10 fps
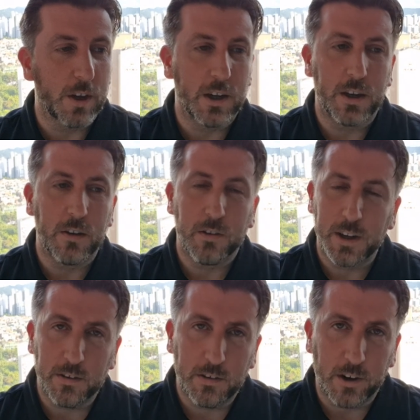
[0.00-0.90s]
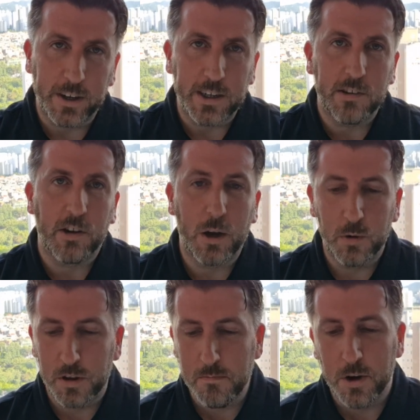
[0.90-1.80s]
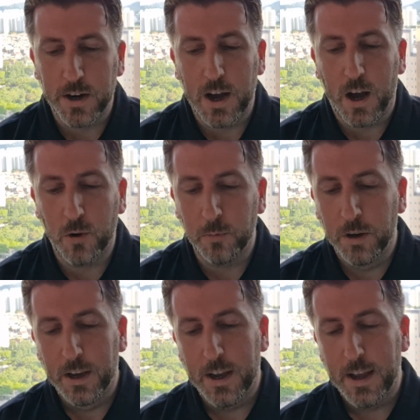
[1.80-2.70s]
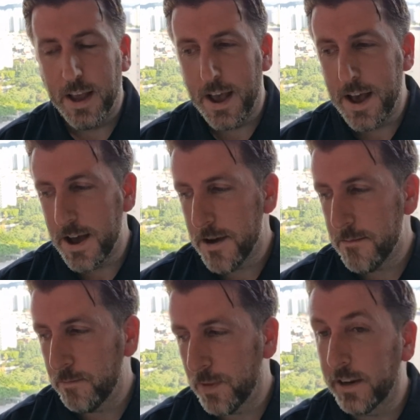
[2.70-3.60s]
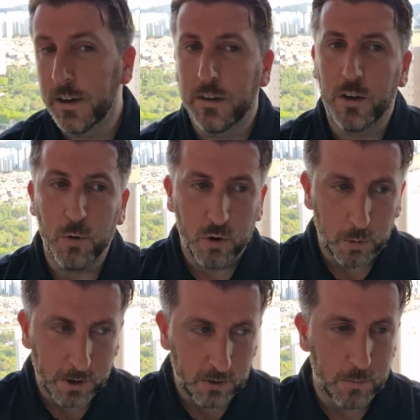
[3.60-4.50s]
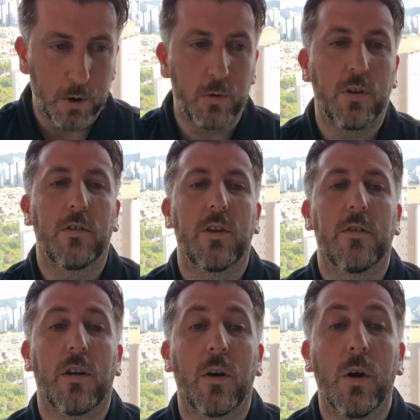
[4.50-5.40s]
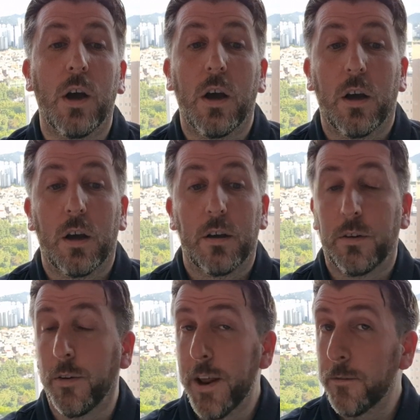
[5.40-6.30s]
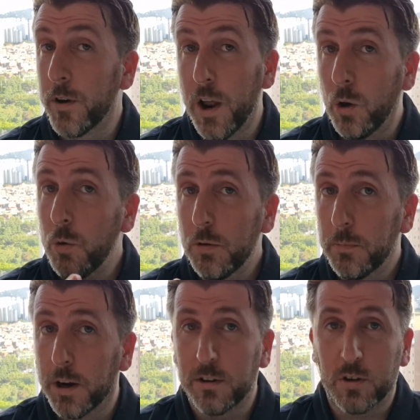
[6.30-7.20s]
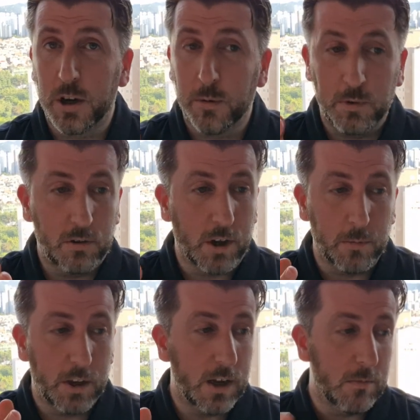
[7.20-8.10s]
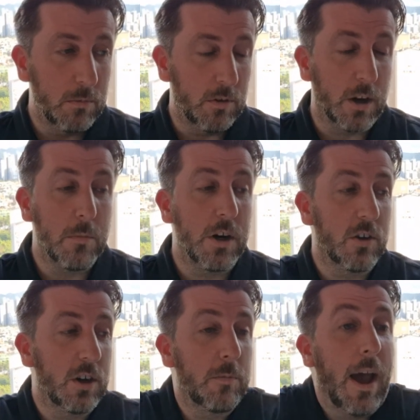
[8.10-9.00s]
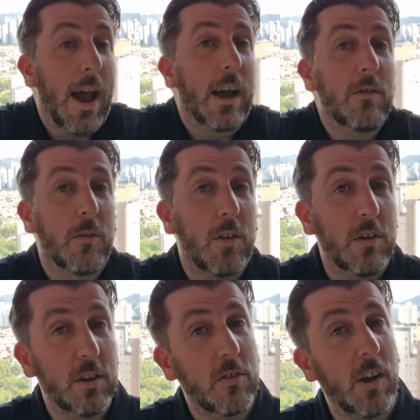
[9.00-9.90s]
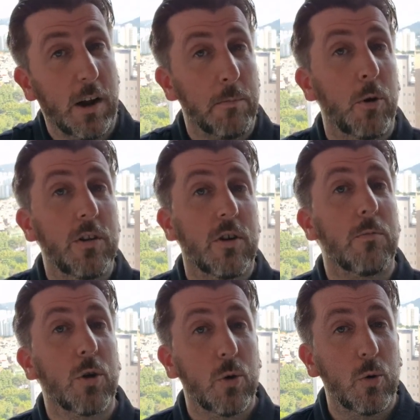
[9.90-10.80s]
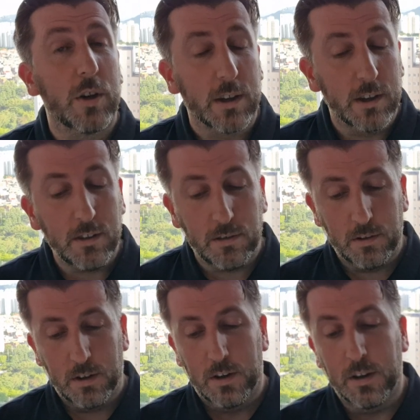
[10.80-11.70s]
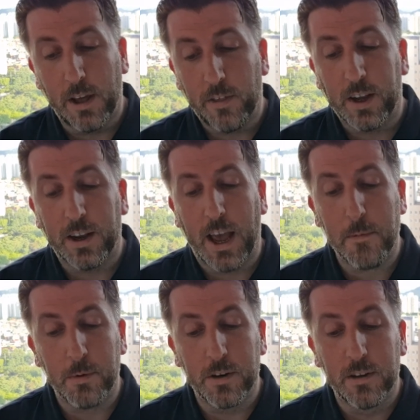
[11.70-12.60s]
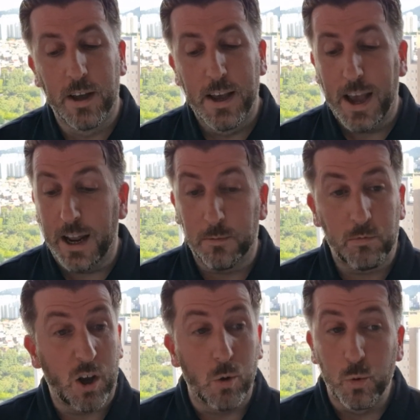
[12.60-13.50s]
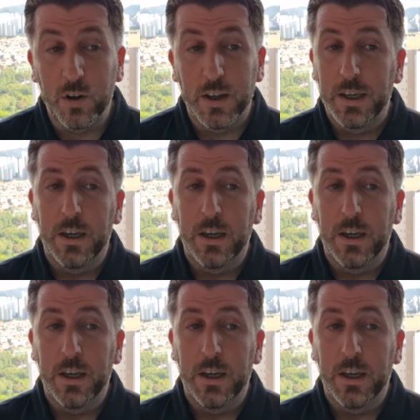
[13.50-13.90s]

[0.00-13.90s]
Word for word: here. The internet's slightly slower than mine at home, um, and then YouTube has to process it. So you never know by the time this comes out, something might change. But as of this exact point I'm recording this, nothing had happened. I'm told